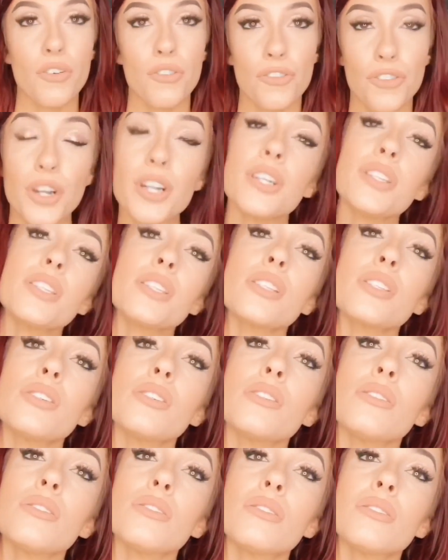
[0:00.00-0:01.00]
First,
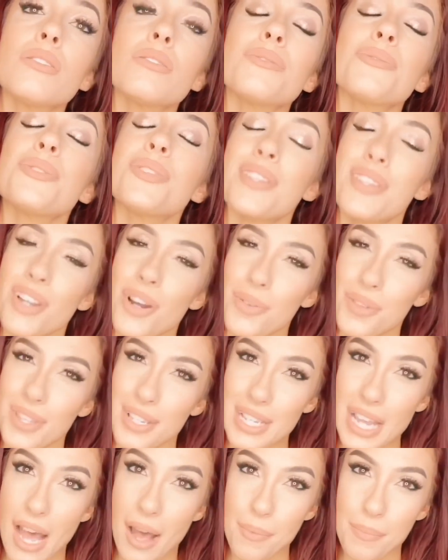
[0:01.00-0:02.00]
we'll start with
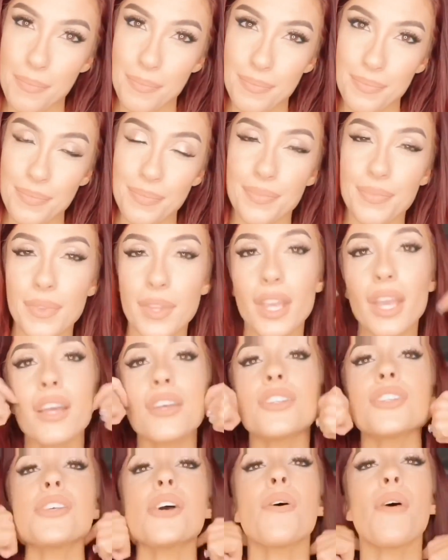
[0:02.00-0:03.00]
the top.
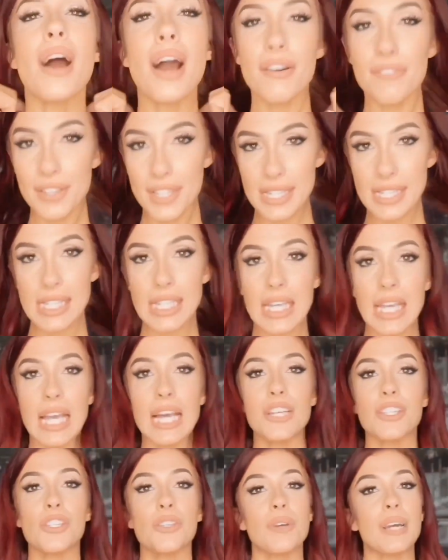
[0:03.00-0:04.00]
So obviously,
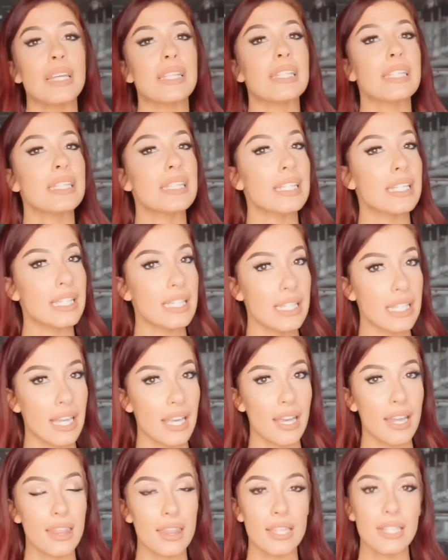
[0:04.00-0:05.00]
as you guys can
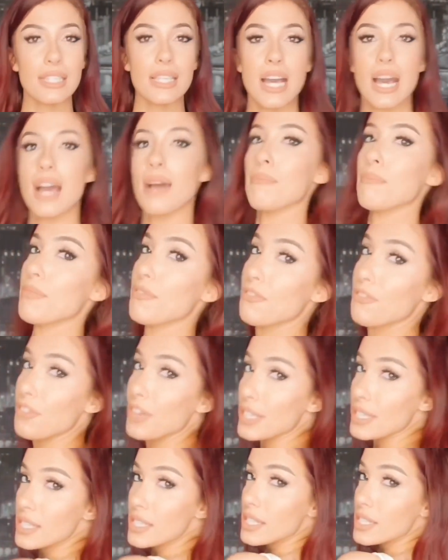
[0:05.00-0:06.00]
see, the top
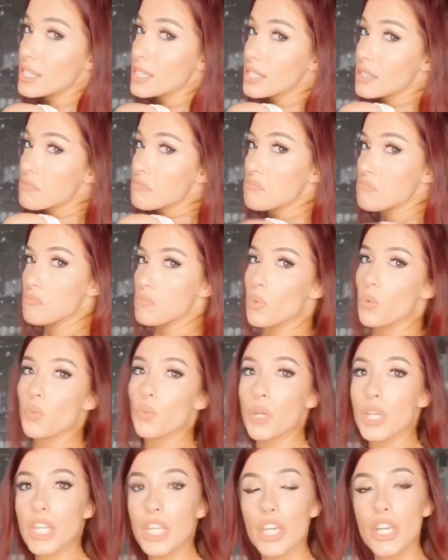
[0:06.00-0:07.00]
fits
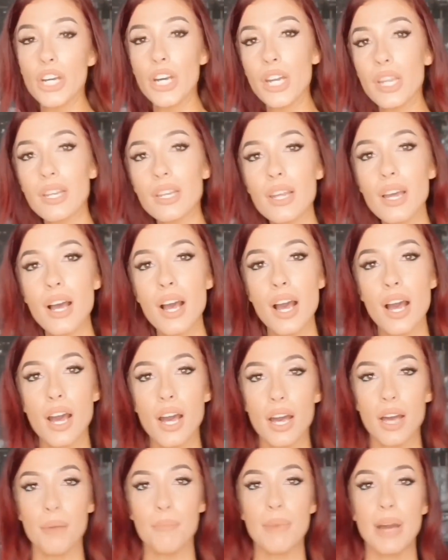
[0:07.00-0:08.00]
really good.
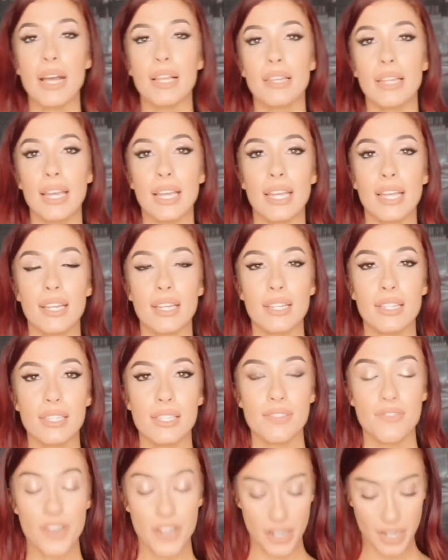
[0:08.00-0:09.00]
I like it.
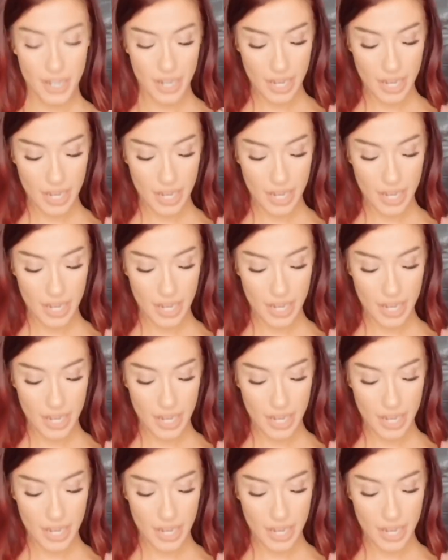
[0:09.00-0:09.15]
It's very